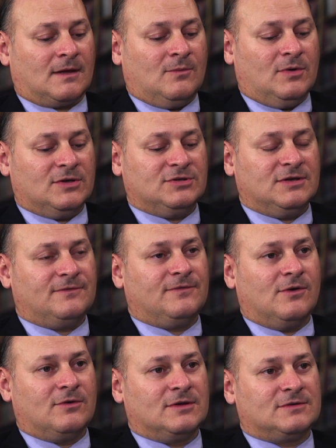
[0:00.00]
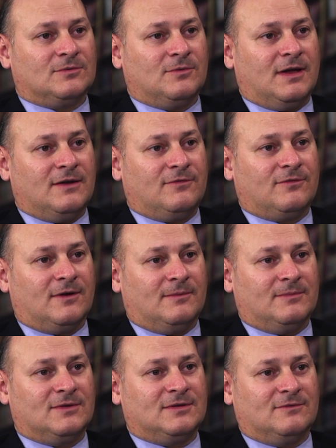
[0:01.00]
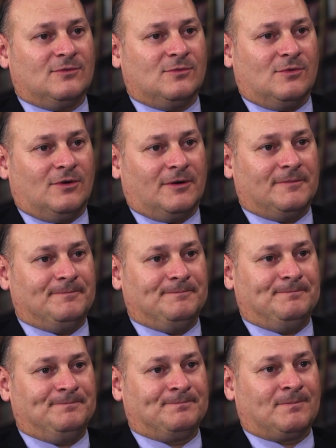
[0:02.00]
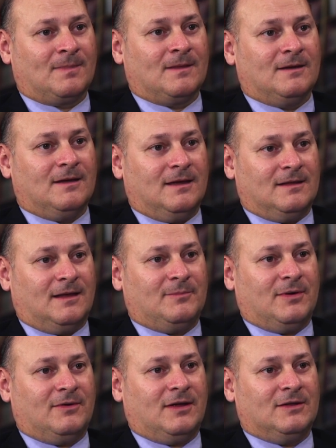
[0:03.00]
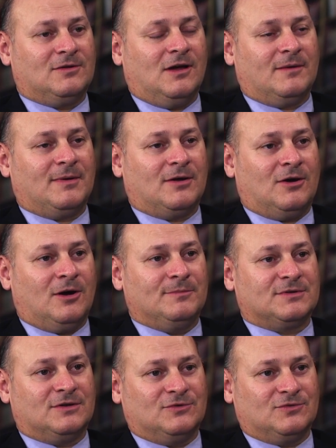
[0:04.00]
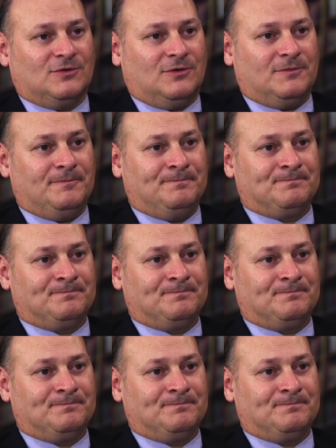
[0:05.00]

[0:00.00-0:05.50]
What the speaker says: I want to shift focus away from the Civil War in Liberia and talk about arms control.